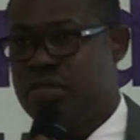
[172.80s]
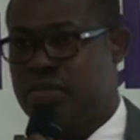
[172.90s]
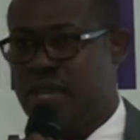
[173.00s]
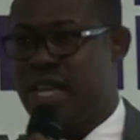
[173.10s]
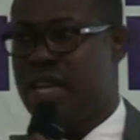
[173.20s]

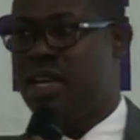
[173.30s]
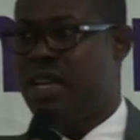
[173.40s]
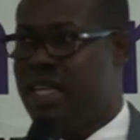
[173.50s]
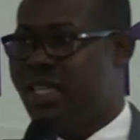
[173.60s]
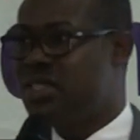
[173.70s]
think
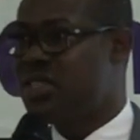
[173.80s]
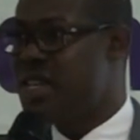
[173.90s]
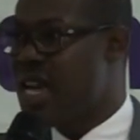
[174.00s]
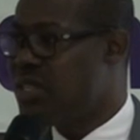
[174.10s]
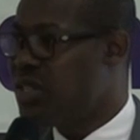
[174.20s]
it is
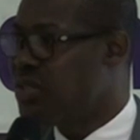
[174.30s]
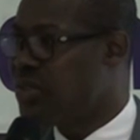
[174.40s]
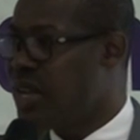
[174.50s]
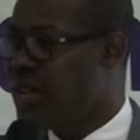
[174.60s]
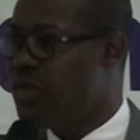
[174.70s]

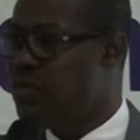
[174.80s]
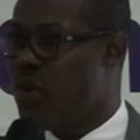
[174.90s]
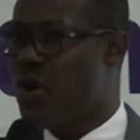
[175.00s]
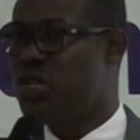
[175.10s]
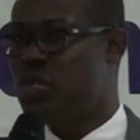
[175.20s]
necessary
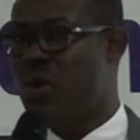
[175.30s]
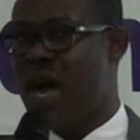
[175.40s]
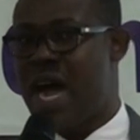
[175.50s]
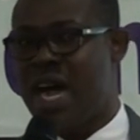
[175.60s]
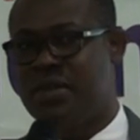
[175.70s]
for us to
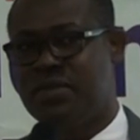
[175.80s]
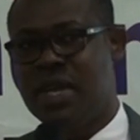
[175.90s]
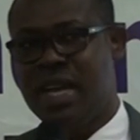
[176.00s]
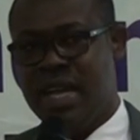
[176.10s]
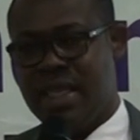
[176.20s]
have
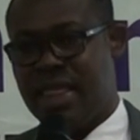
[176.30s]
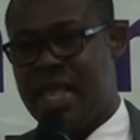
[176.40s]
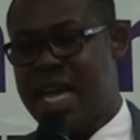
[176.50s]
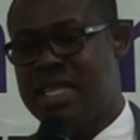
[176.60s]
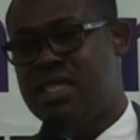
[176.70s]

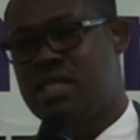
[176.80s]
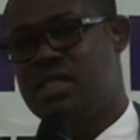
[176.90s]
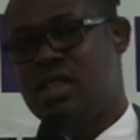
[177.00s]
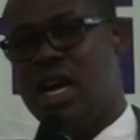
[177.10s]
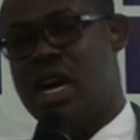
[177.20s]
that
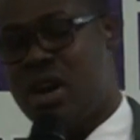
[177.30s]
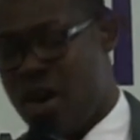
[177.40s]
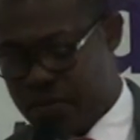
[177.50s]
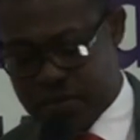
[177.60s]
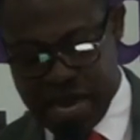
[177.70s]

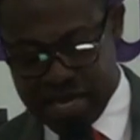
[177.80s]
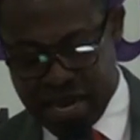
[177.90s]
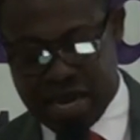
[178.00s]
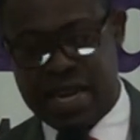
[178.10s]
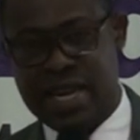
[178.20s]

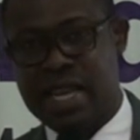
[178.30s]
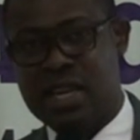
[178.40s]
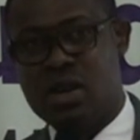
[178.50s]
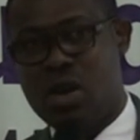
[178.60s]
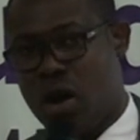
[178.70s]
clinic
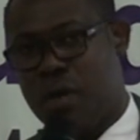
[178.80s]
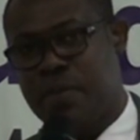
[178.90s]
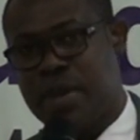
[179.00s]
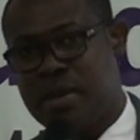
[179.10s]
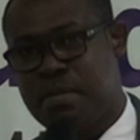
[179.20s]

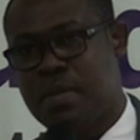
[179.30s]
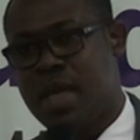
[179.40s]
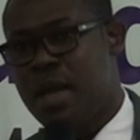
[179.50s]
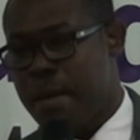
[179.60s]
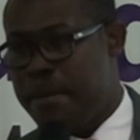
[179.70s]
gulping
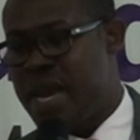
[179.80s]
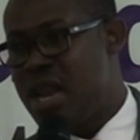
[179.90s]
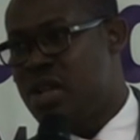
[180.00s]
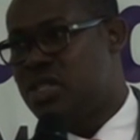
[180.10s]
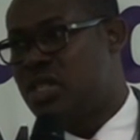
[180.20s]

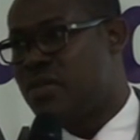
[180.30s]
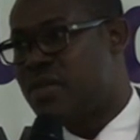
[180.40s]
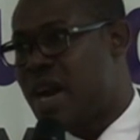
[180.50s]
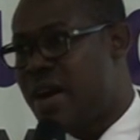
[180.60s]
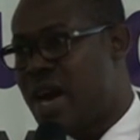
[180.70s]
billions of
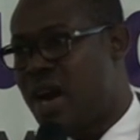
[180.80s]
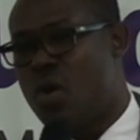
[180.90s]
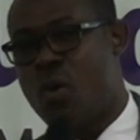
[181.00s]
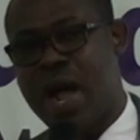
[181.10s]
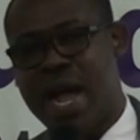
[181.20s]
naira
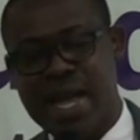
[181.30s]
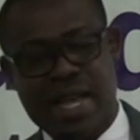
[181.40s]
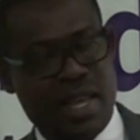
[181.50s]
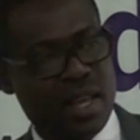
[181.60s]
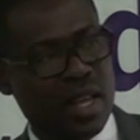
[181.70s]

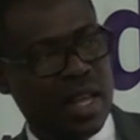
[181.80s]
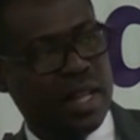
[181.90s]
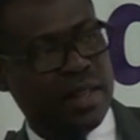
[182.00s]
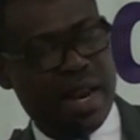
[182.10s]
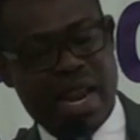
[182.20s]
while
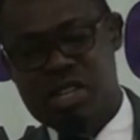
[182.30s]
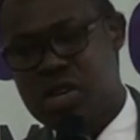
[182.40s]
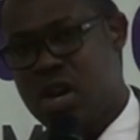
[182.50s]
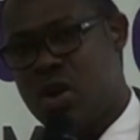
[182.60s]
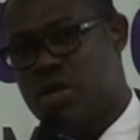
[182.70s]
the
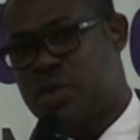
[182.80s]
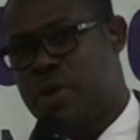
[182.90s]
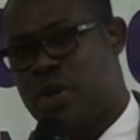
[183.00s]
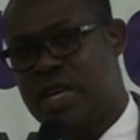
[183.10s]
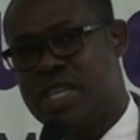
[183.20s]
National
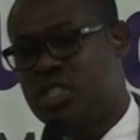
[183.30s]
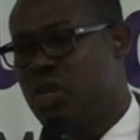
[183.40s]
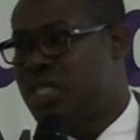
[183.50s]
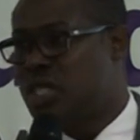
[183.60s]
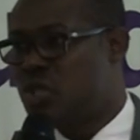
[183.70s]
Hospital is
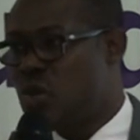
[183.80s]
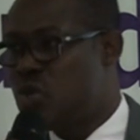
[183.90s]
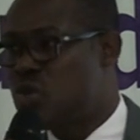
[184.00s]
just a stone